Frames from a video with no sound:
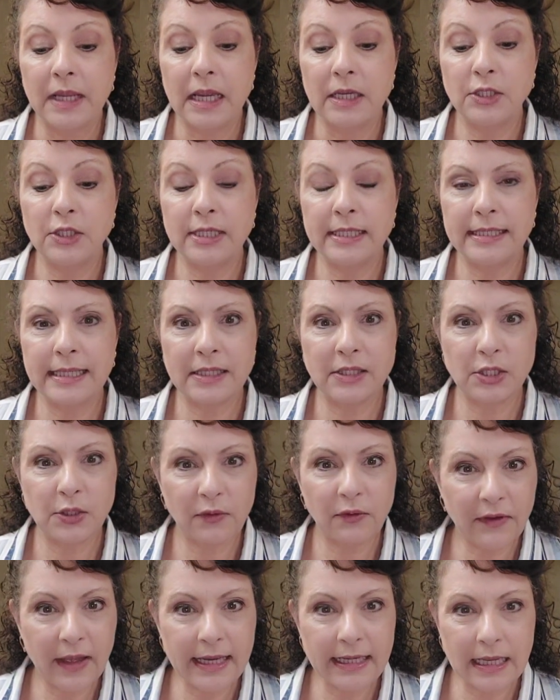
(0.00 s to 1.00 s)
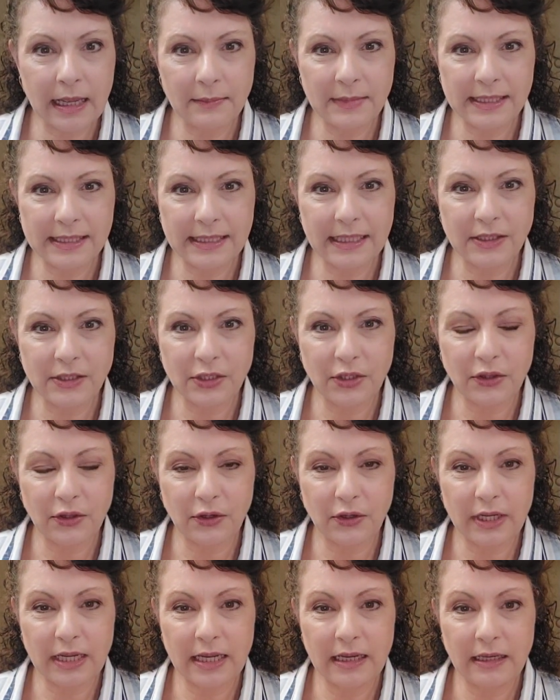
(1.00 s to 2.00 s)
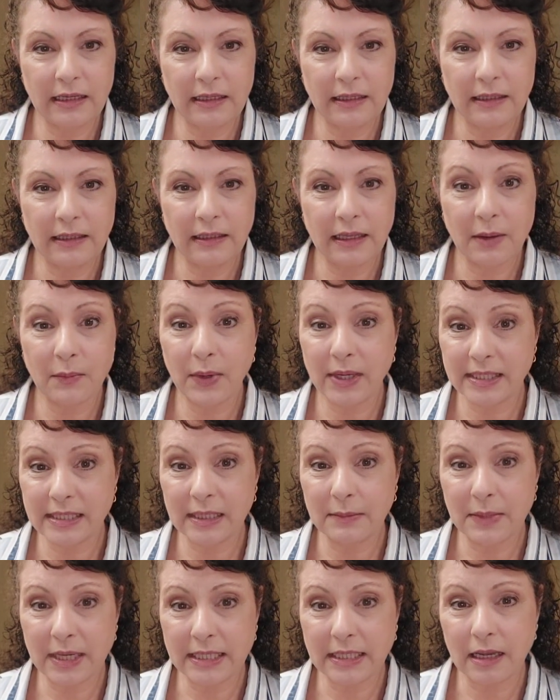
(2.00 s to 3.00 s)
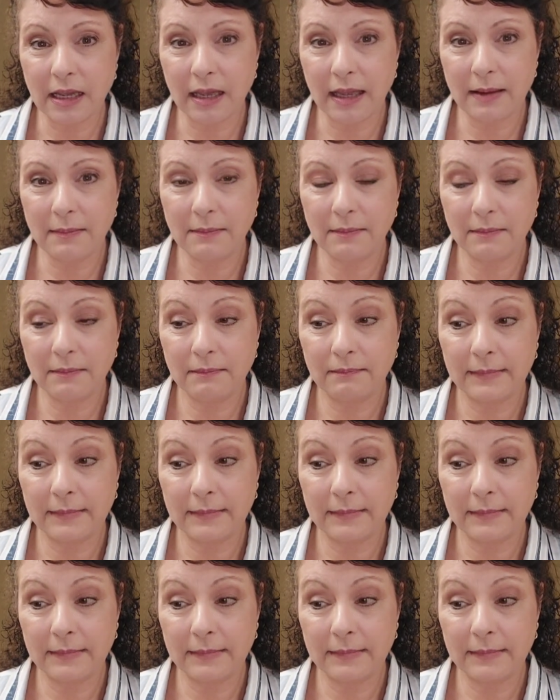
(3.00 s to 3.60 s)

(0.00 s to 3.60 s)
And she said, so if I come at 6:30, I'm wasting my time?